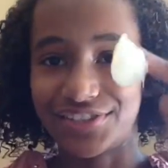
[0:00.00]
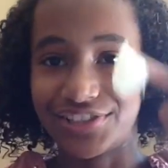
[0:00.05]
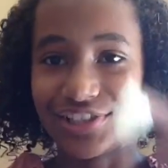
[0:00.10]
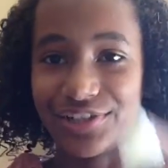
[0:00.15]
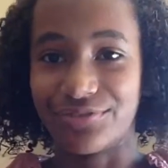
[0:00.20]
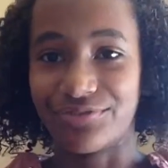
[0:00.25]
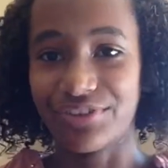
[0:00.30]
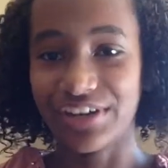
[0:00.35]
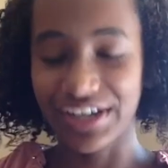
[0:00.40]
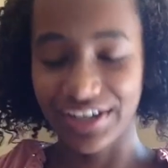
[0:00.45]
to your
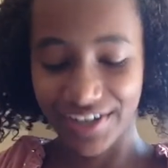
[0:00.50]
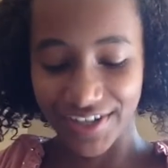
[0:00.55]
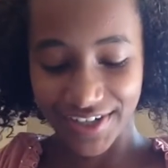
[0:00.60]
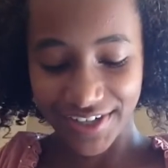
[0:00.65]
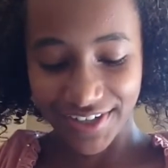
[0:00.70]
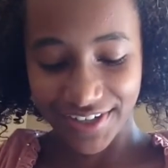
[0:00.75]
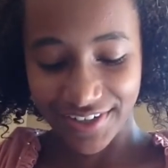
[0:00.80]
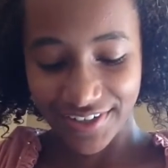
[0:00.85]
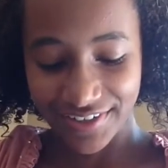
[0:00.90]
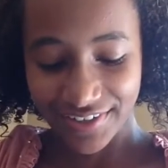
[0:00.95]

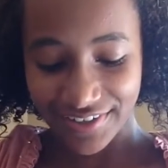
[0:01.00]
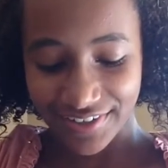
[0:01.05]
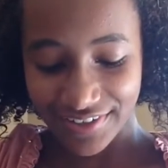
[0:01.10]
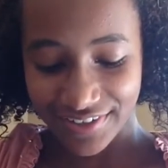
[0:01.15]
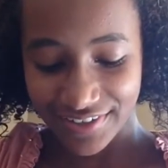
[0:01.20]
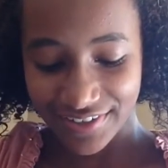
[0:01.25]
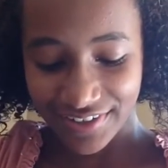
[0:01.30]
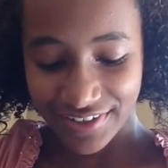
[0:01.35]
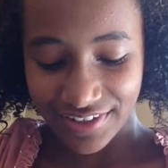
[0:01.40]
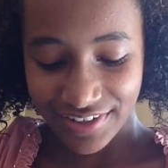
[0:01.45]
finger.
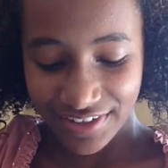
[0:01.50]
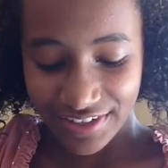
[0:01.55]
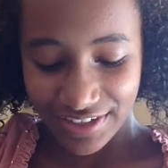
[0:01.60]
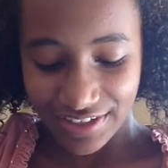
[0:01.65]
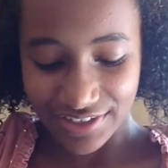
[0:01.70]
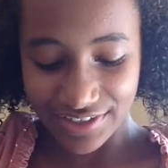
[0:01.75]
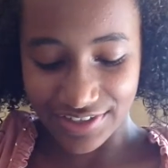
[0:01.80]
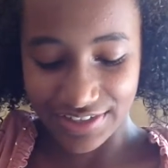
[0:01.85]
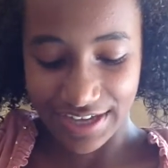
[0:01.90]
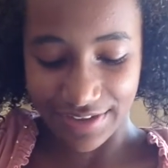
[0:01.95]

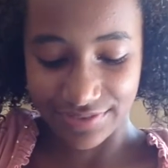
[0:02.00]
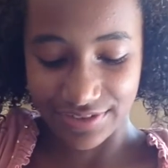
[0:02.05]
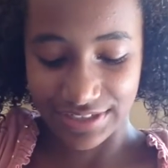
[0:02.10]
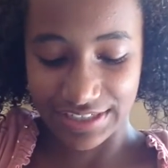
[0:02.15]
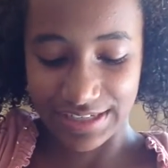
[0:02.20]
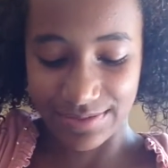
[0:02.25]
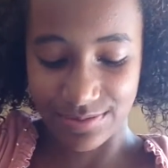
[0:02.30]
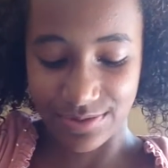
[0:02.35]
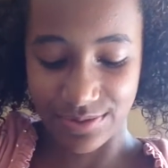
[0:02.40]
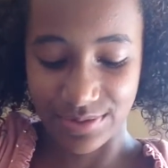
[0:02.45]
You just have to
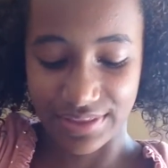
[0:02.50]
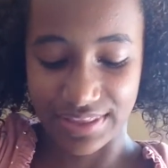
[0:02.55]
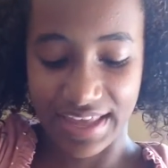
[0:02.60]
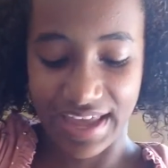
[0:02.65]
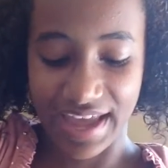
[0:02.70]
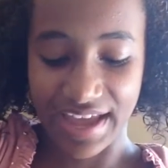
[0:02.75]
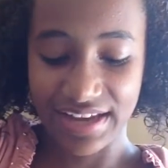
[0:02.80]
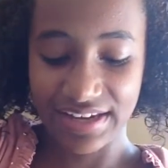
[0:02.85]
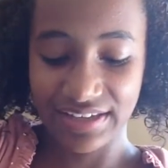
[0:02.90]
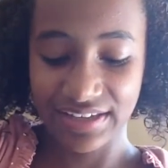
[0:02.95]
keep doing
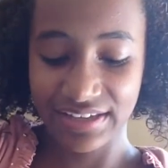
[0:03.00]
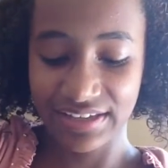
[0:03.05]
that.